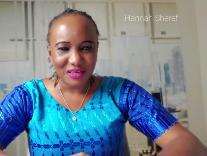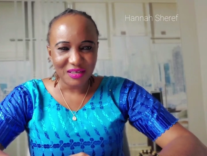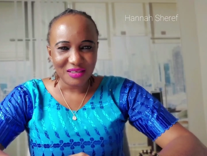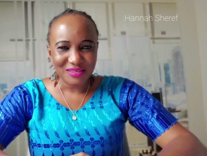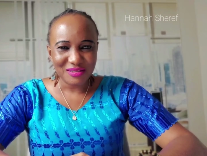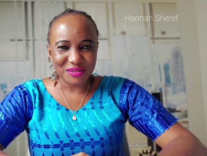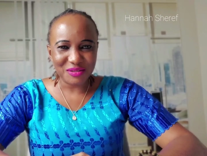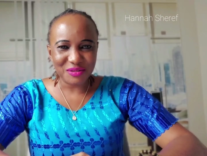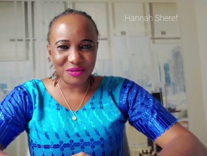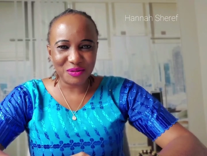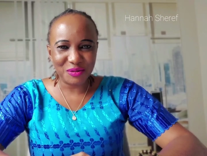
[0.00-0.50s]

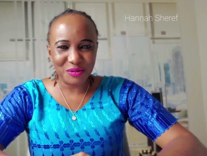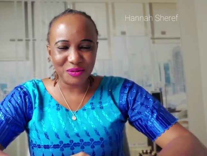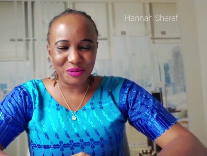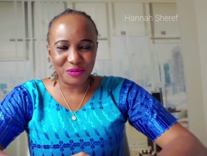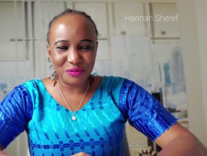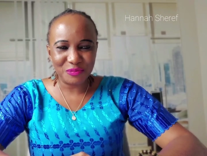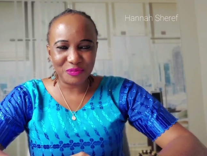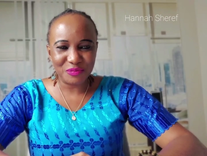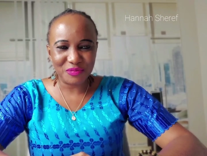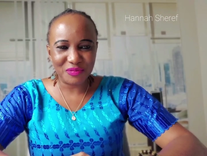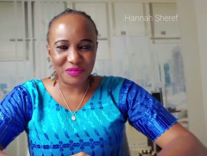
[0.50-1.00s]

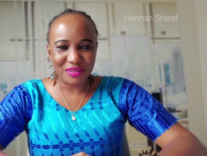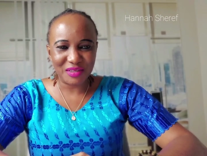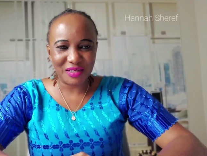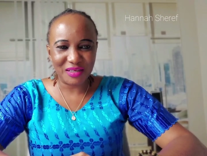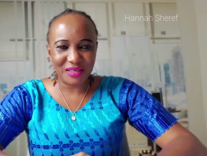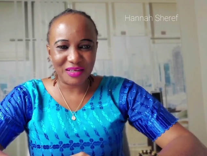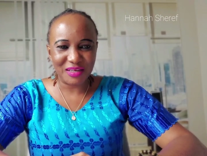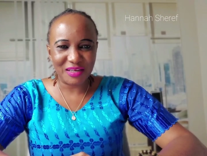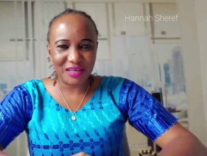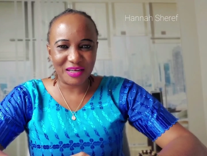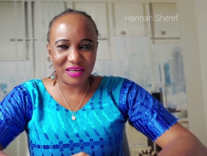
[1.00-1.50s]
so
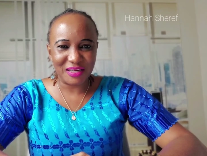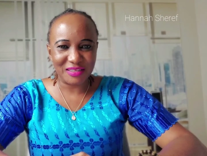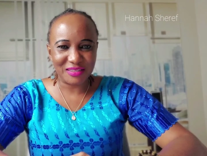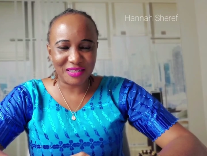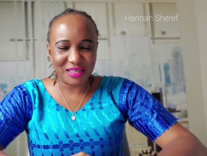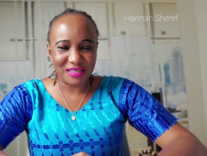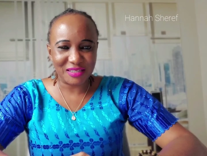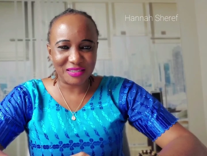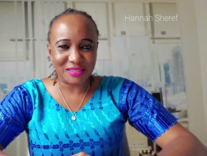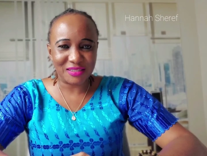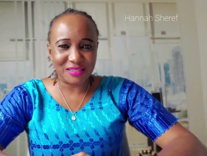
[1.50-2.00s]
as
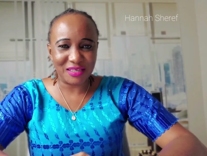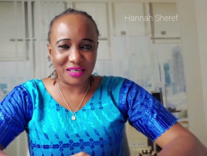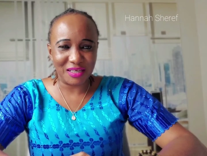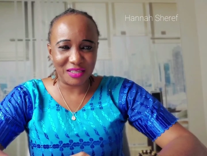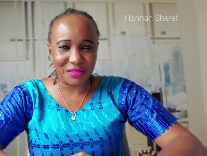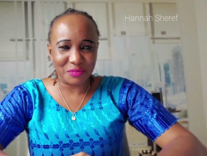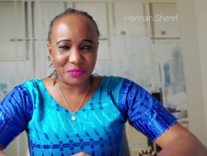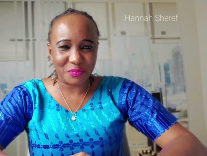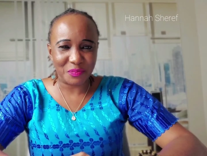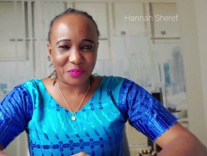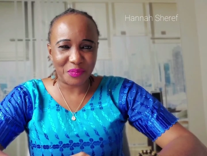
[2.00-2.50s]
I
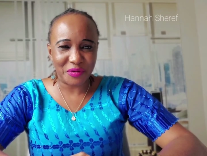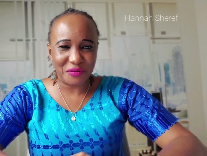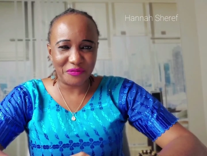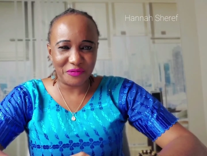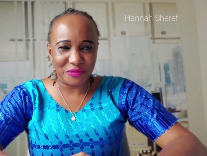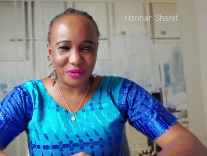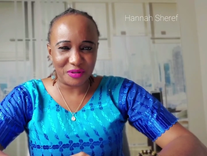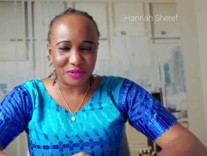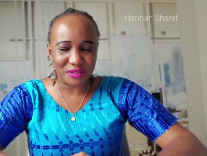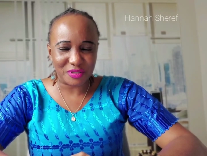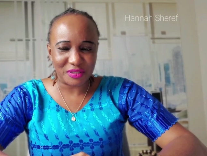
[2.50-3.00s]
said
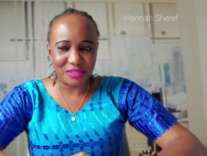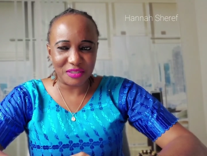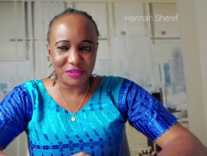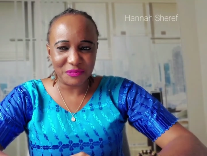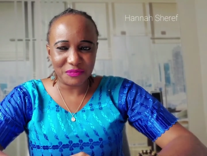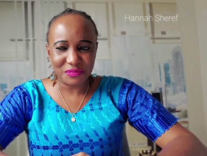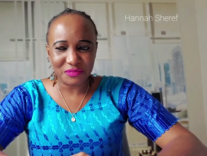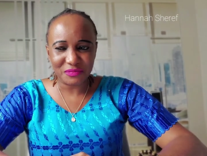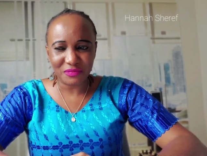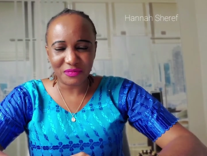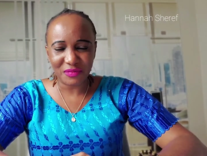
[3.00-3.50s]

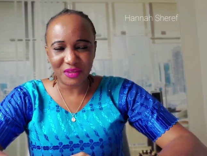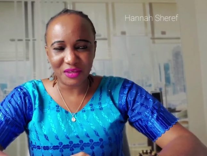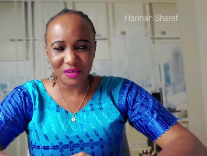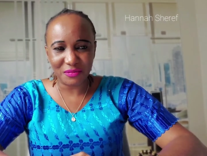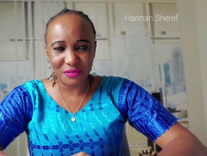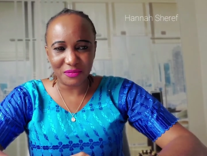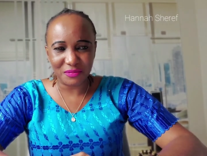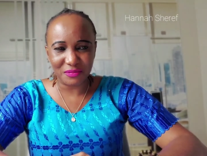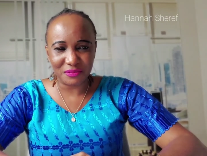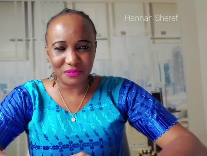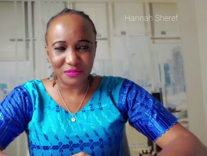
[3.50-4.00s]
previously,
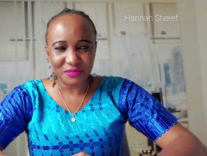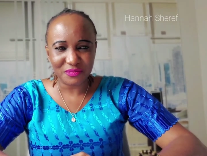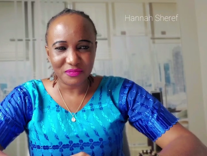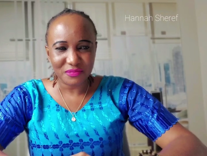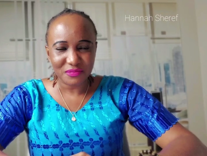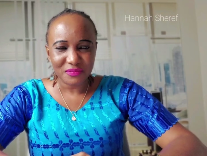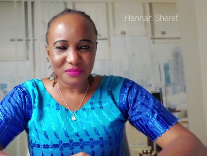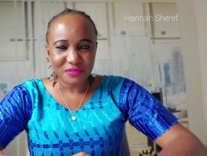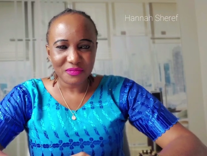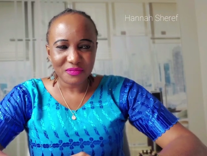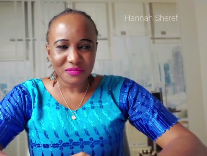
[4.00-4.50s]
I'm
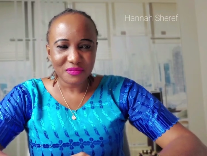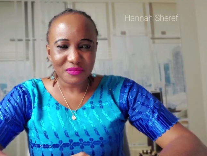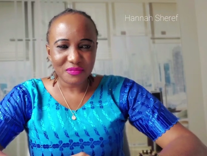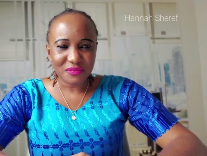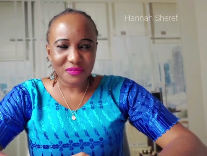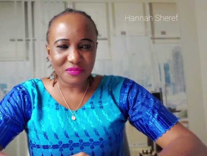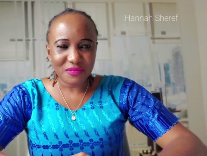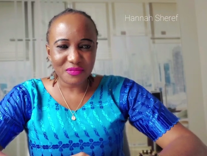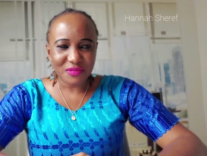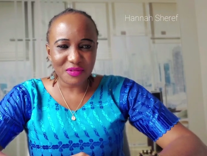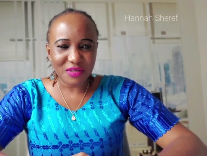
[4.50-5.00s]

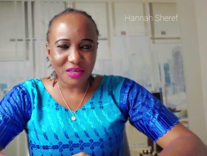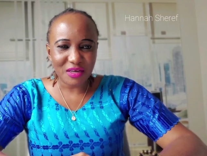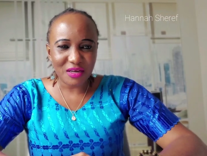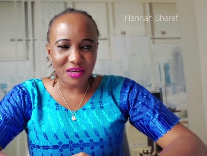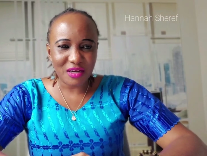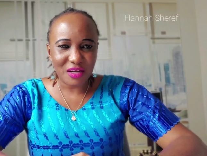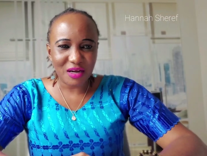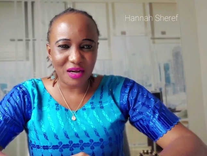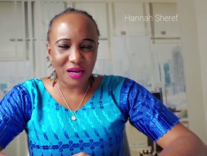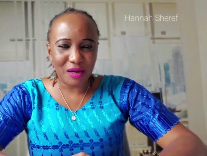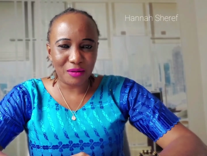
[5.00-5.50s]

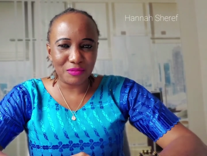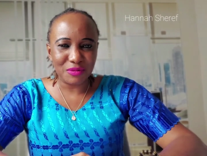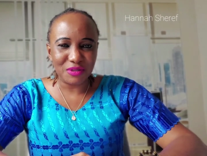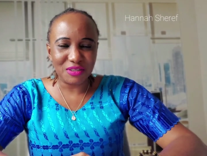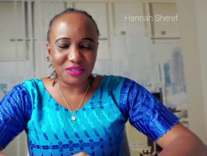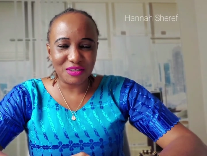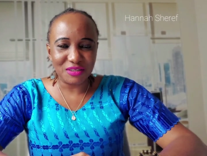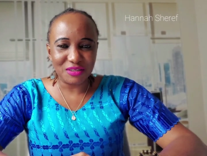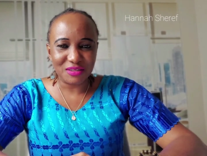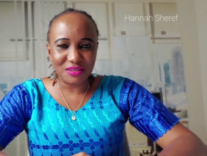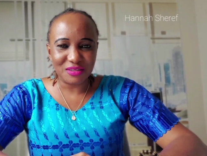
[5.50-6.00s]

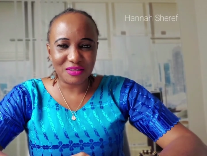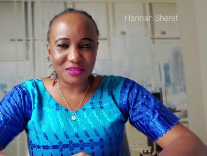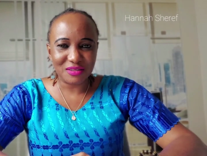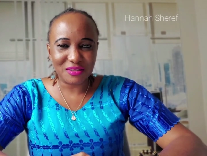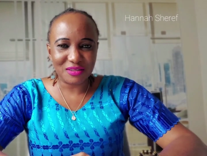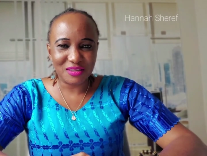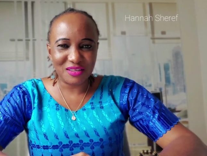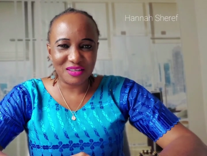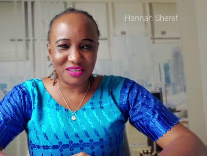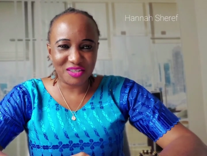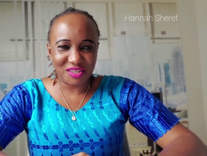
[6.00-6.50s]
gonna
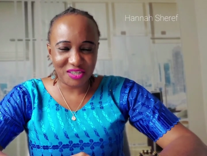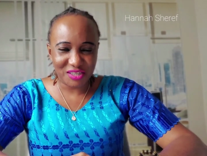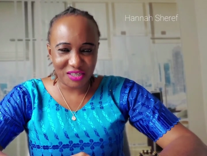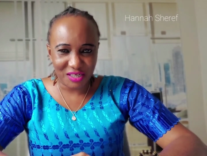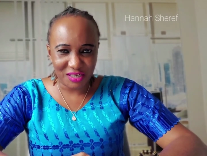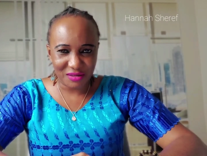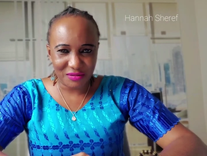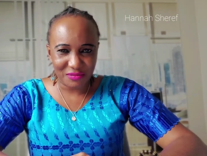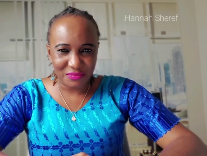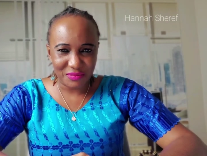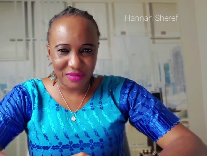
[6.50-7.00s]

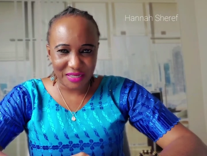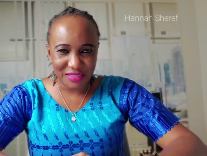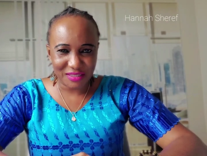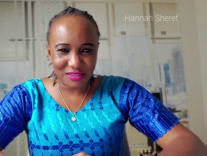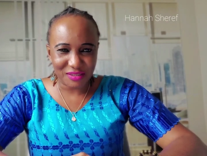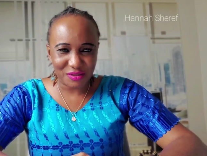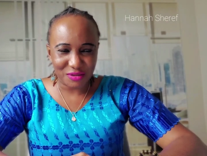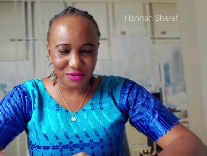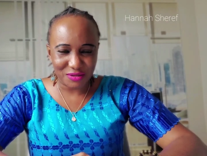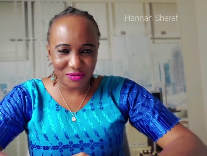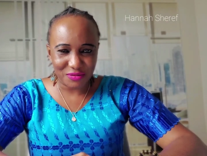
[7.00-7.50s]
share my
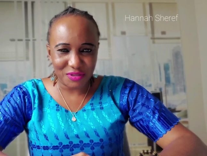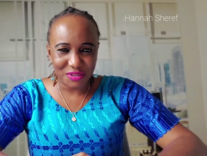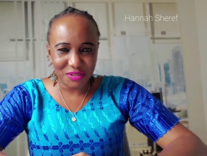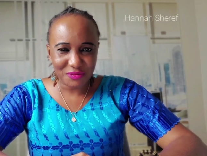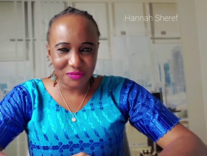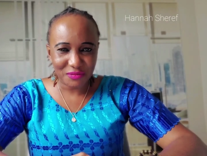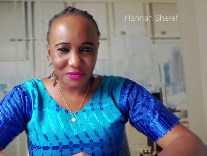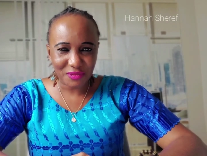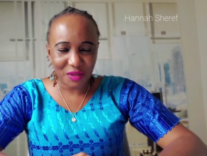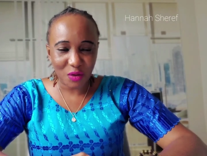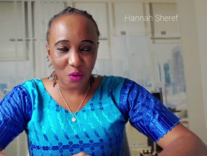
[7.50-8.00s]
story,
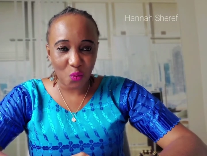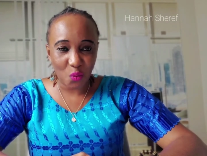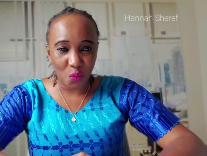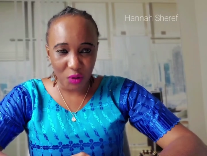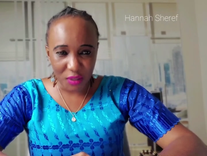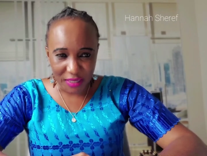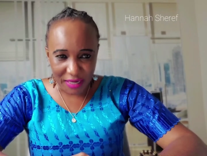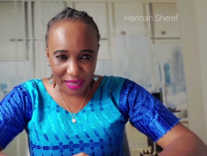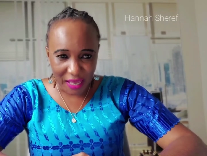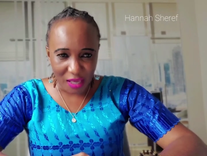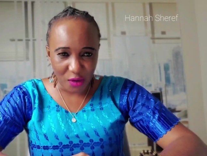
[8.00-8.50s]

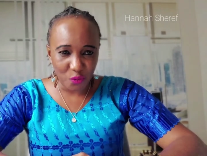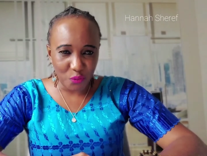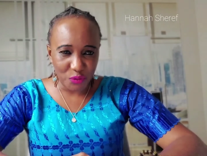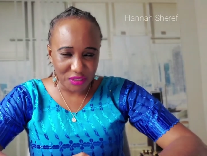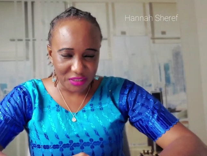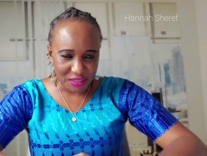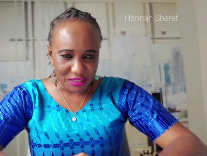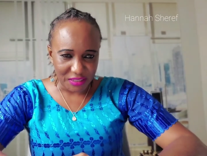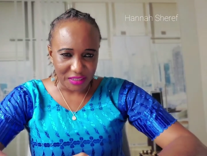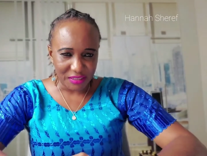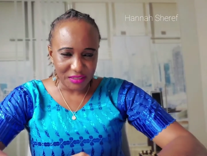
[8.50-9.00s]
what I
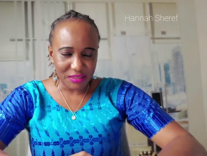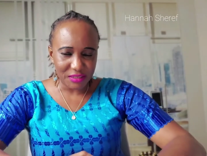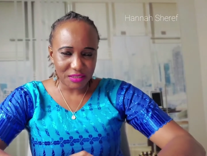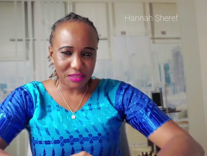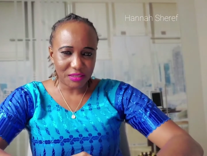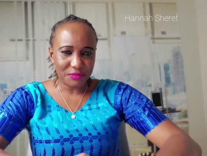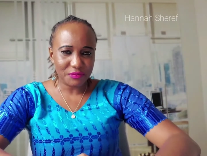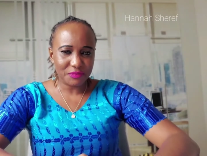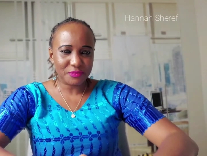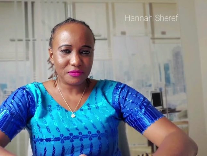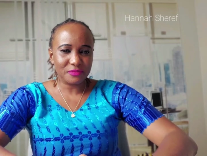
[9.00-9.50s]
witnessed,
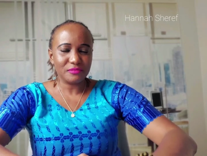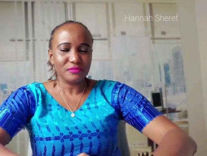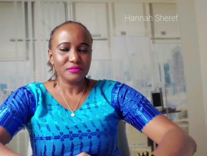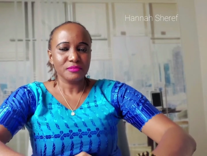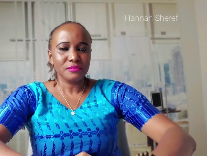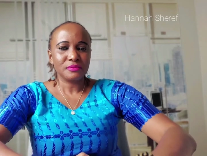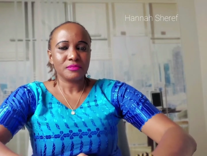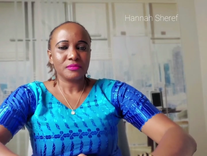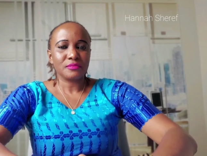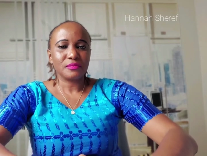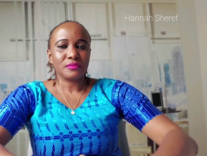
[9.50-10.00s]

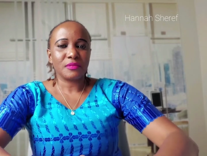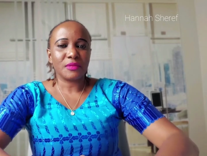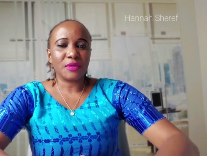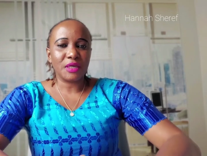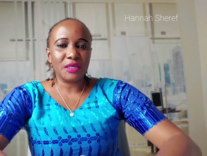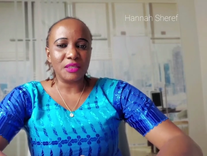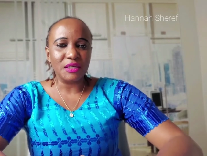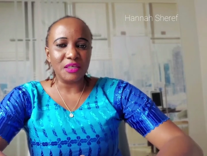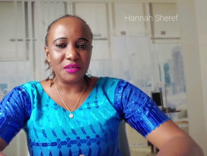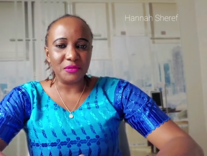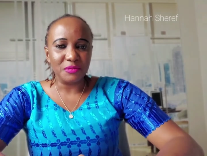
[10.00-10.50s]

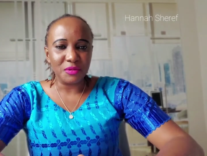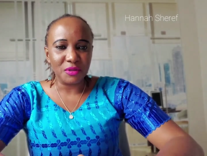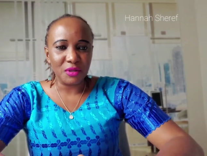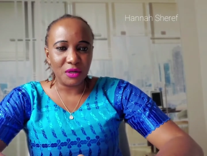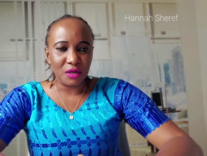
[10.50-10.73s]
the